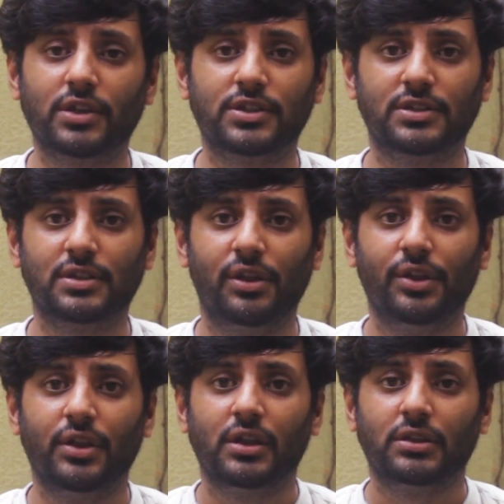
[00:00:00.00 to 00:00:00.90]
around
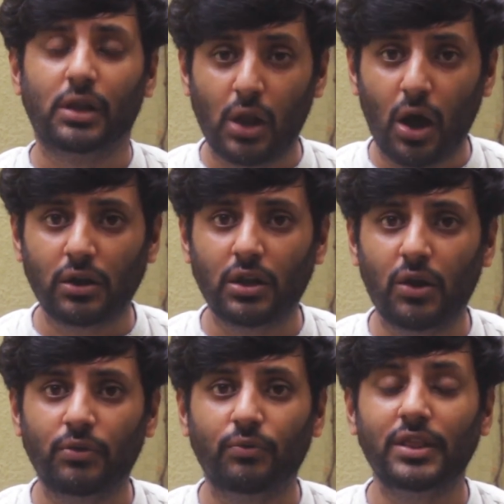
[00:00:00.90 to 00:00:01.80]
us. The
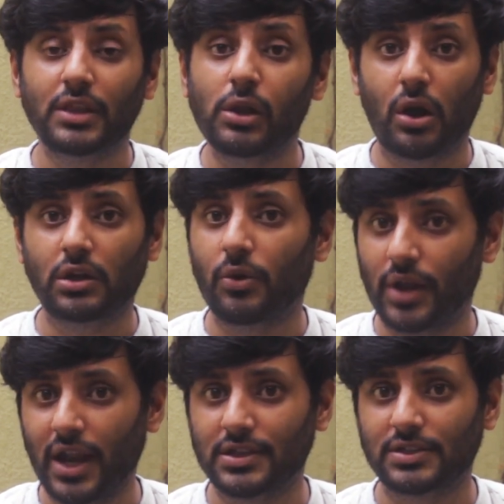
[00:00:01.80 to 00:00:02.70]
lockdown, when the
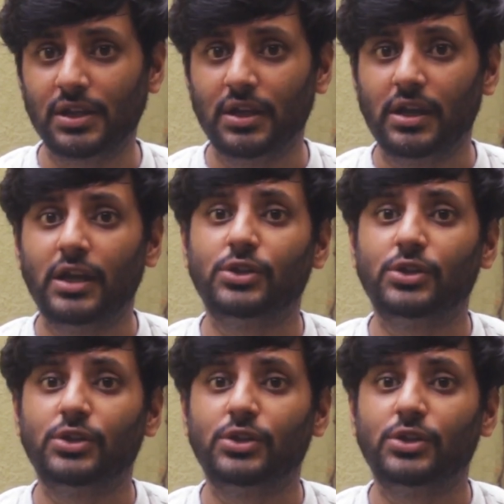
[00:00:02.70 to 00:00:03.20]
lockdown ends,